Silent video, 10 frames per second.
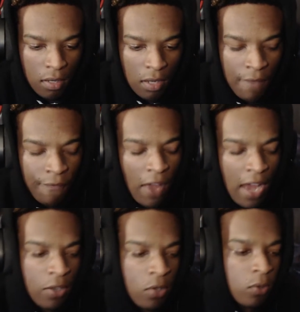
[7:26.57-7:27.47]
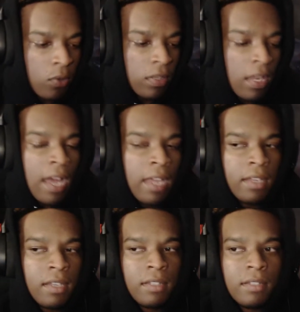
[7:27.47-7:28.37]
if I don't
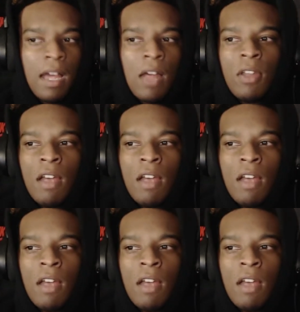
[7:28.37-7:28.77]
like I don't know,